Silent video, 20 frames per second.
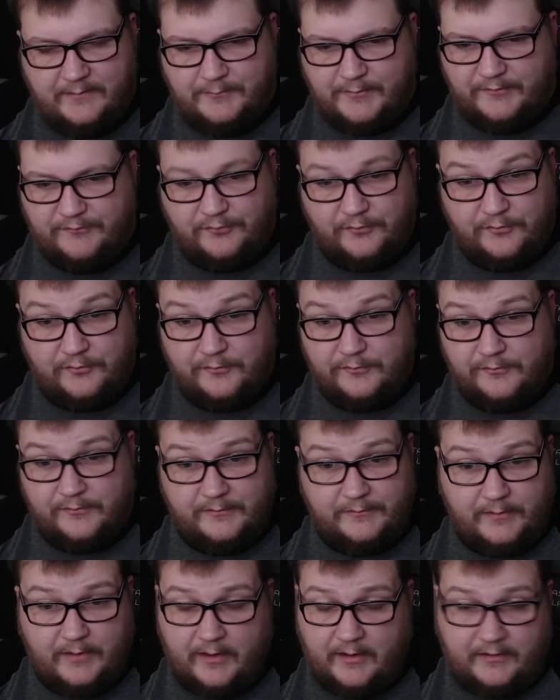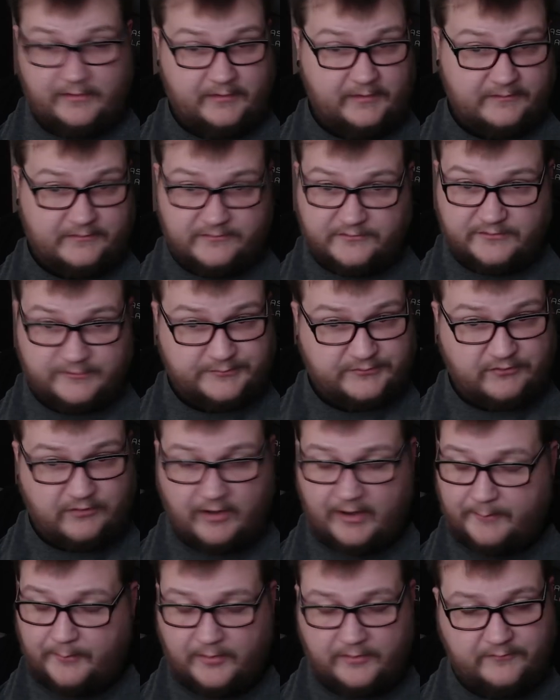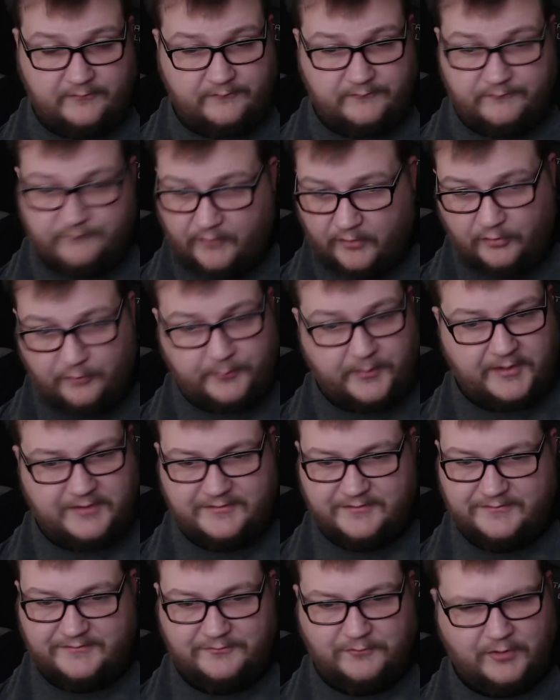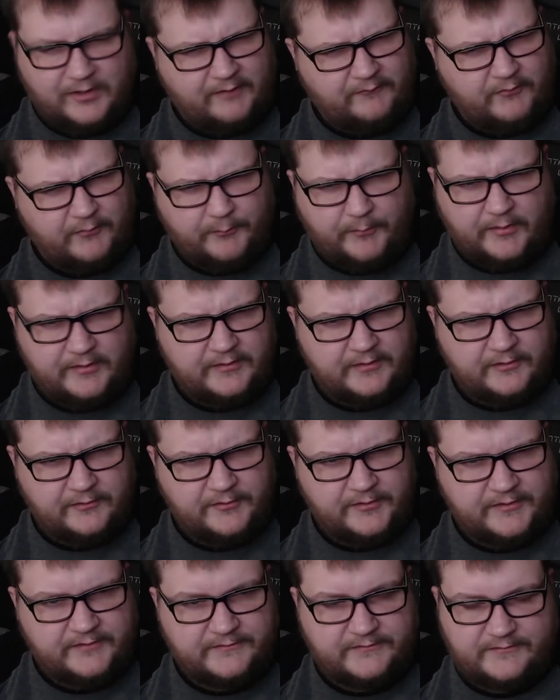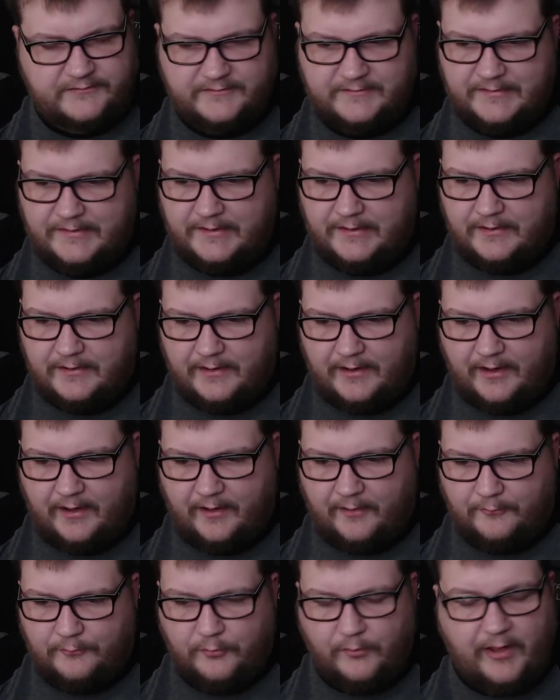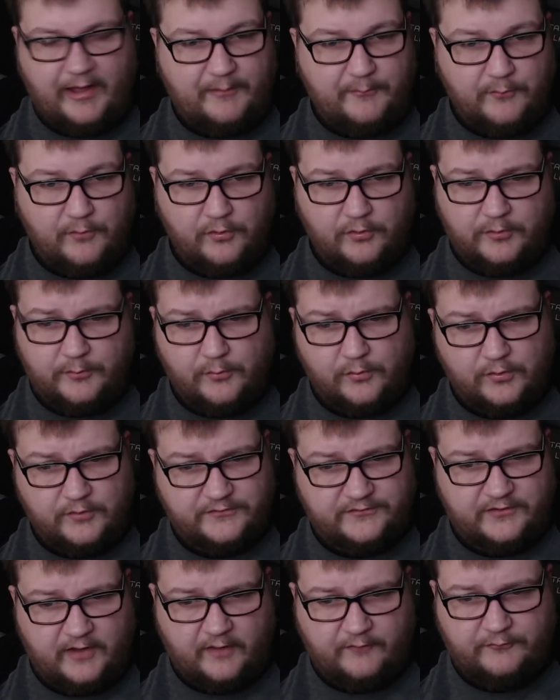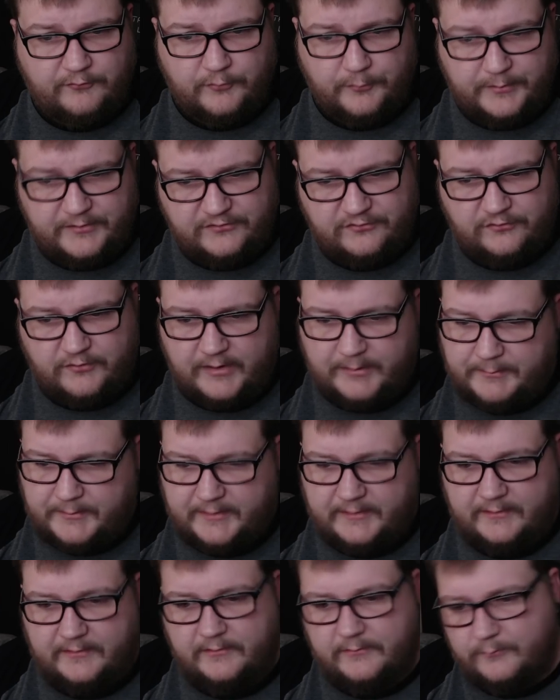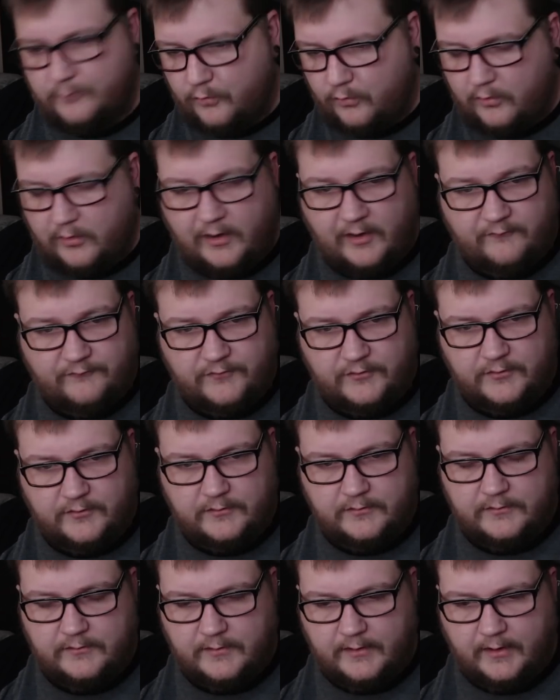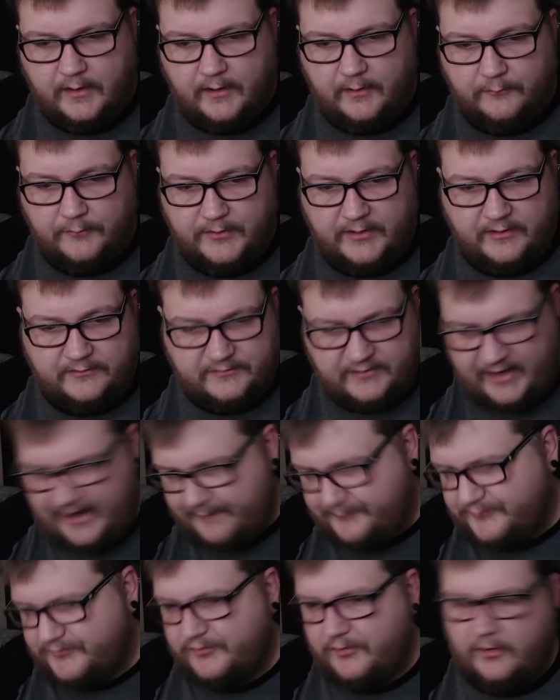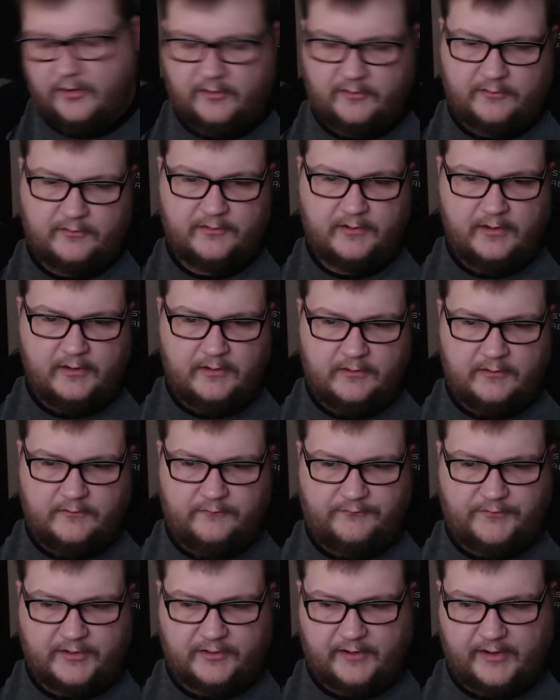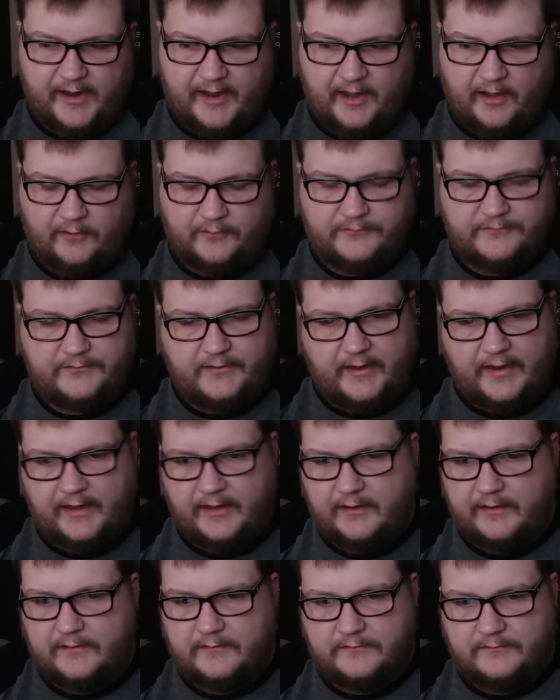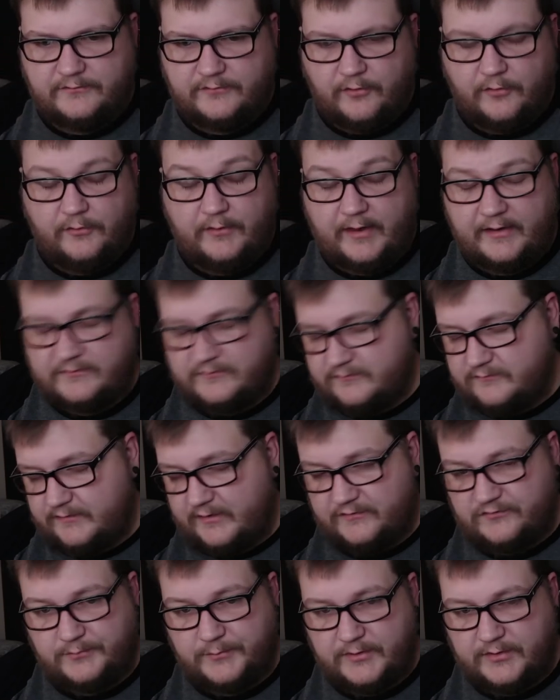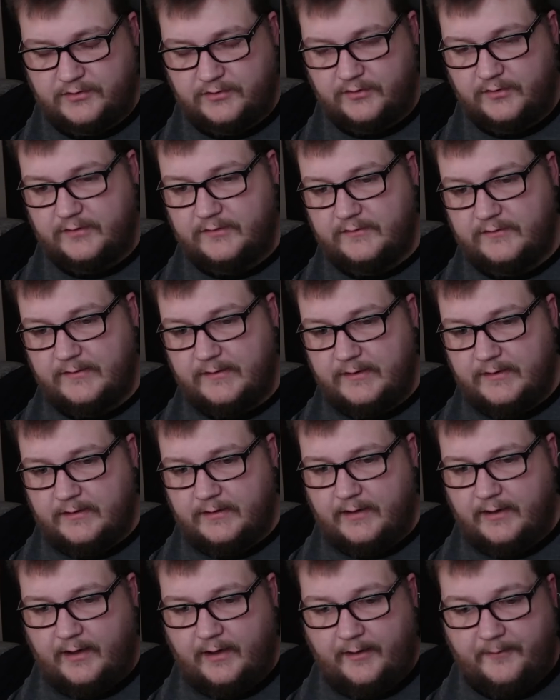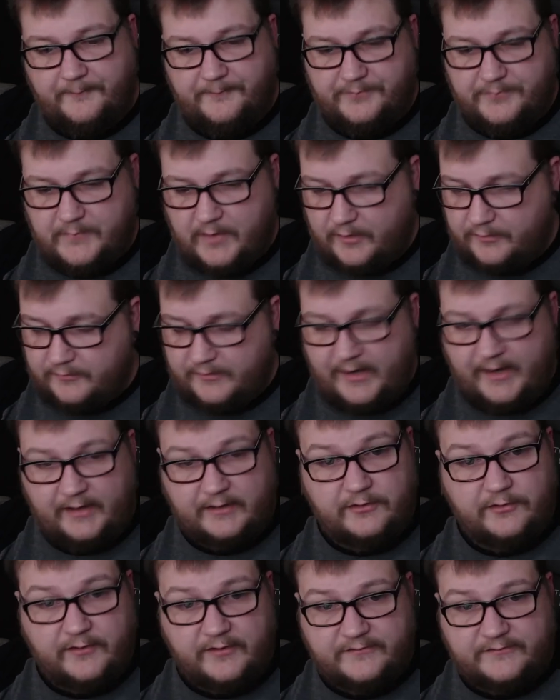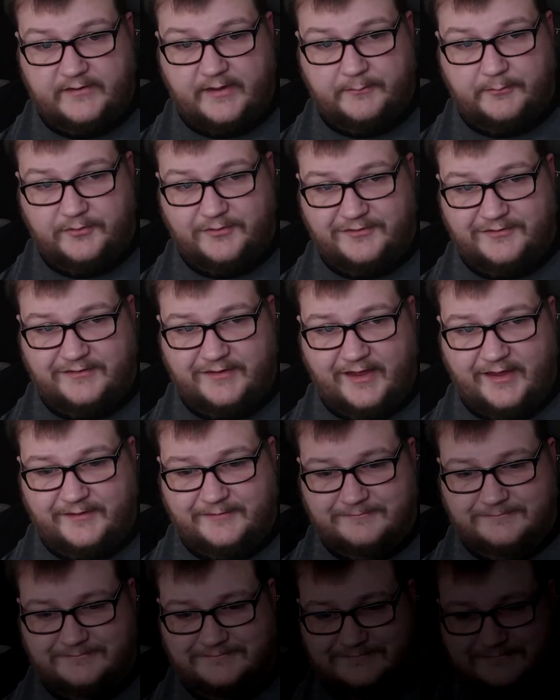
before uh, hit the subscribe button follow button whatever button there is uh, we'll have more and more stuff we'll be streaming more often uh, we got the capture card figured out and so that's that should be good um, other than that you guys have a good day